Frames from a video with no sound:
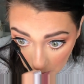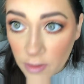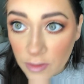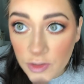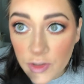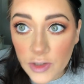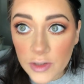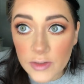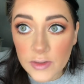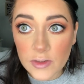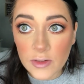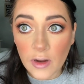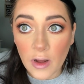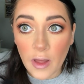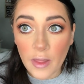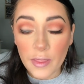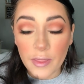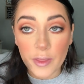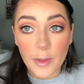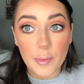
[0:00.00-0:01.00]
just
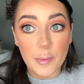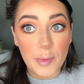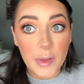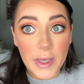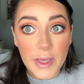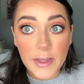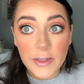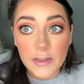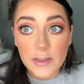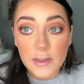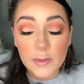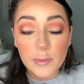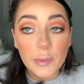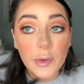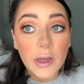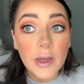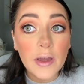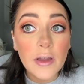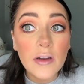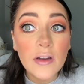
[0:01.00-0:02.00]
not the best,
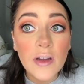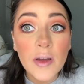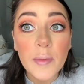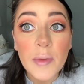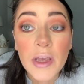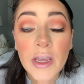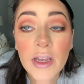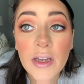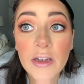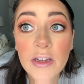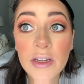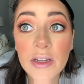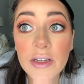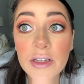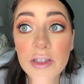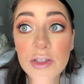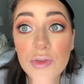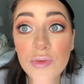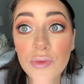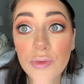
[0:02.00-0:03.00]
but I mean, it
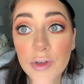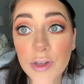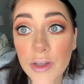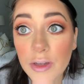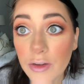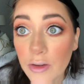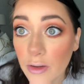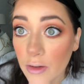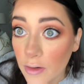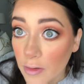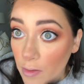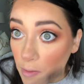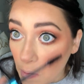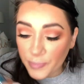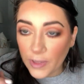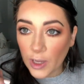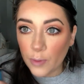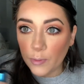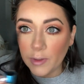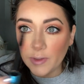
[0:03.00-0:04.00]
is really good.
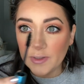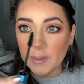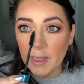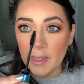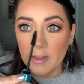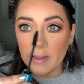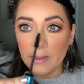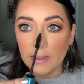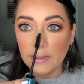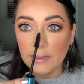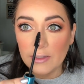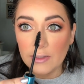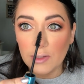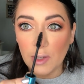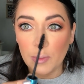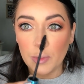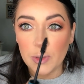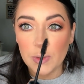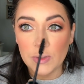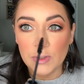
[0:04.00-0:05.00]
I will say this is
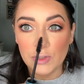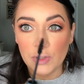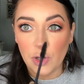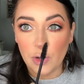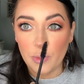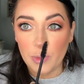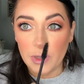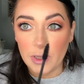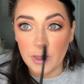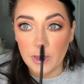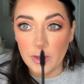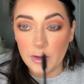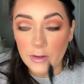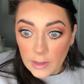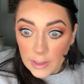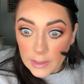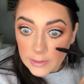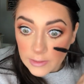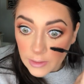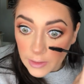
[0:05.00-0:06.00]
almost so big,
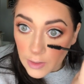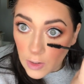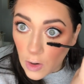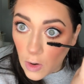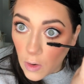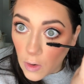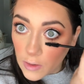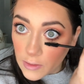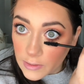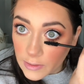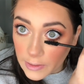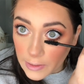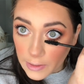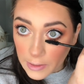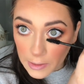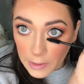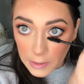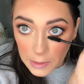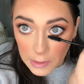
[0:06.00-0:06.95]
it's like hard to get